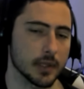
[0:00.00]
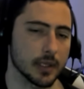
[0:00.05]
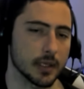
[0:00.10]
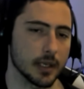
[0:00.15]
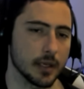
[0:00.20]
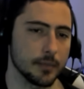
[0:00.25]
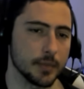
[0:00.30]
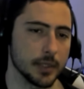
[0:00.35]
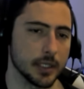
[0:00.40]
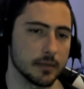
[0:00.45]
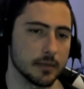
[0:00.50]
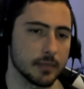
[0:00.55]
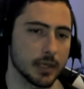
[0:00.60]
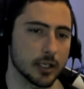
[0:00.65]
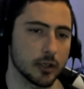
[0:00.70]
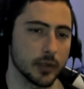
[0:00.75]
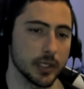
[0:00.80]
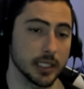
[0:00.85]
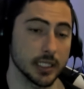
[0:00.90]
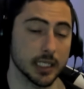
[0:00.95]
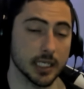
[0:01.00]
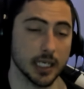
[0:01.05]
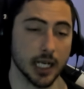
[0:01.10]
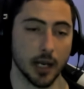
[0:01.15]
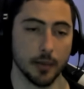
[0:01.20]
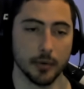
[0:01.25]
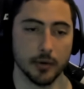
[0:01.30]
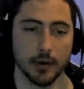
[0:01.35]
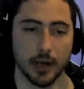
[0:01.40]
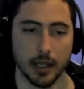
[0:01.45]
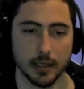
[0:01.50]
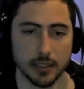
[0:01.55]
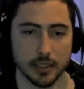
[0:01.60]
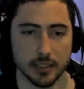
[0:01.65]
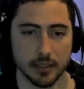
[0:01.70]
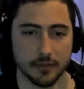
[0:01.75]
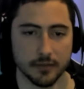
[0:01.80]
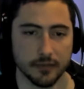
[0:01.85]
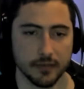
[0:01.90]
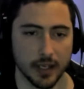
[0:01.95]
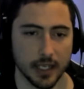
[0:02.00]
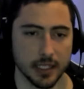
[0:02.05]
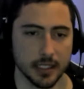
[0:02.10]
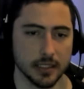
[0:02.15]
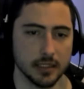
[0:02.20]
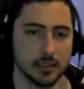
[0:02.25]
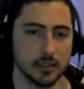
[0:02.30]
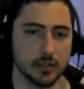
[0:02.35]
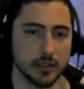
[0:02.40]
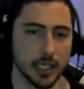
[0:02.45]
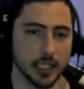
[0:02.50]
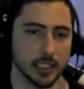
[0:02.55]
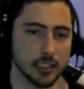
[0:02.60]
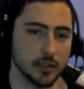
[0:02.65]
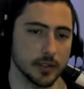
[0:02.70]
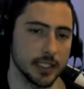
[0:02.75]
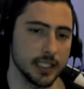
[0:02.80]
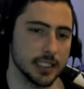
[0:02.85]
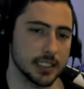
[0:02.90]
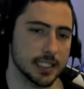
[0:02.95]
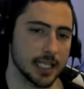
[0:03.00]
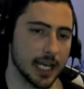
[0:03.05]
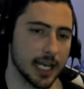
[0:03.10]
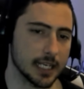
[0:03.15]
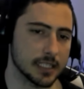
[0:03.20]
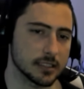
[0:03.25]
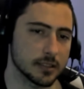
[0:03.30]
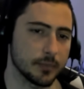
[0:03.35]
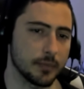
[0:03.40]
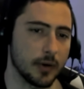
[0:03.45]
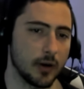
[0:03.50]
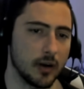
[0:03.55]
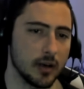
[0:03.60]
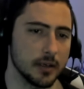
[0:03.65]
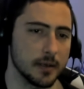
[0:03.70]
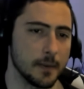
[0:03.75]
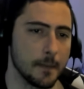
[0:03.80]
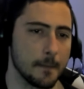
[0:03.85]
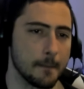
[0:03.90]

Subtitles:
I mean, my queen can hop around and defend. Okay, so he attacks a pawn.